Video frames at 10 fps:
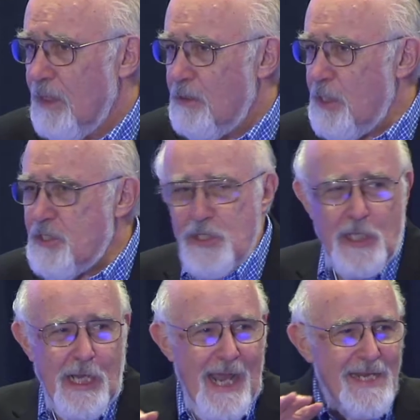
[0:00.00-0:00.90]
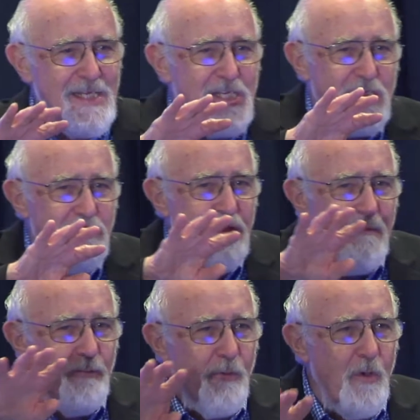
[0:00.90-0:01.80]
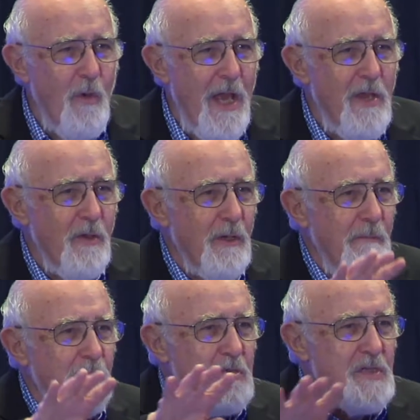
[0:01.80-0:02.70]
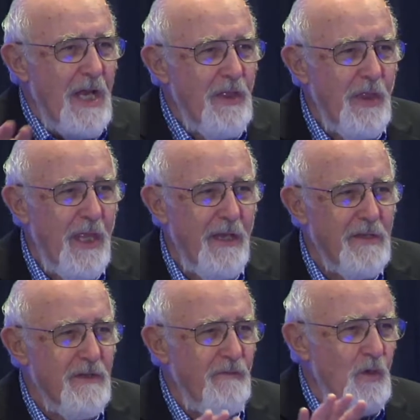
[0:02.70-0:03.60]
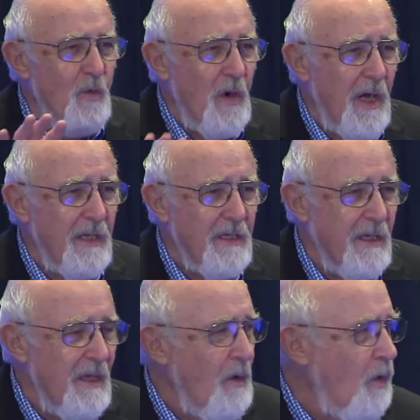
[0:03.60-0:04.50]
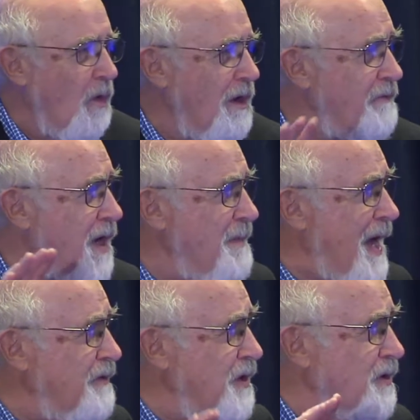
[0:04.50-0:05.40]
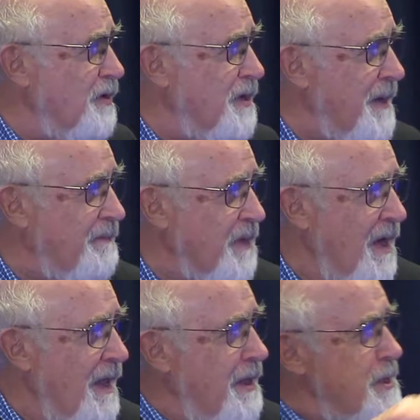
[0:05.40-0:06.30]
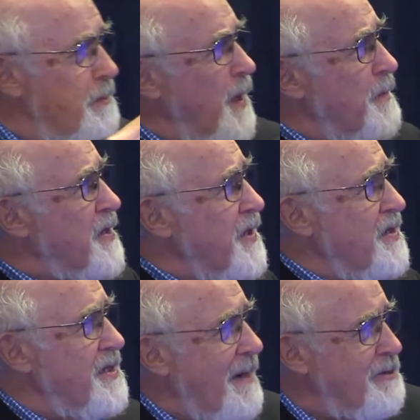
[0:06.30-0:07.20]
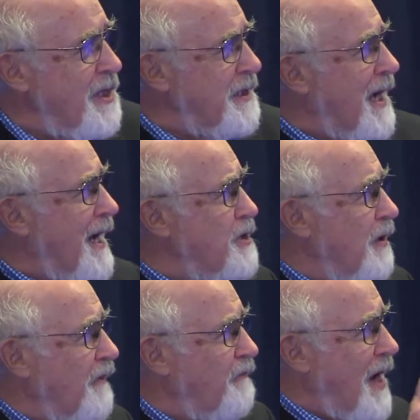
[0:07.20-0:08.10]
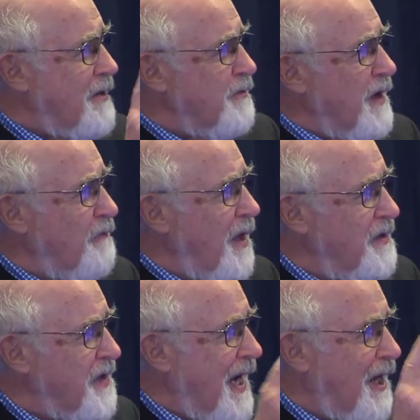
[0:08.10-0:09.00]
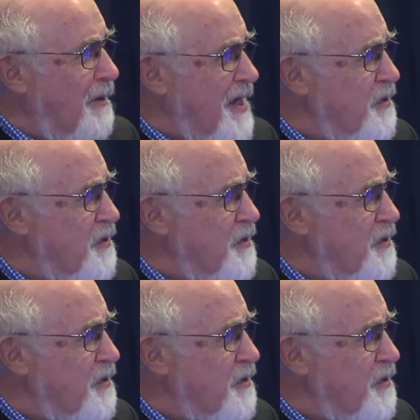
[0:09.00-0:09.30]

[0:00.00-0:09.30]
This is the kind of slippery way you can present things if you want. All have come out to hurt them. There's been a misconception that the hydraulic fracturing of wells can or has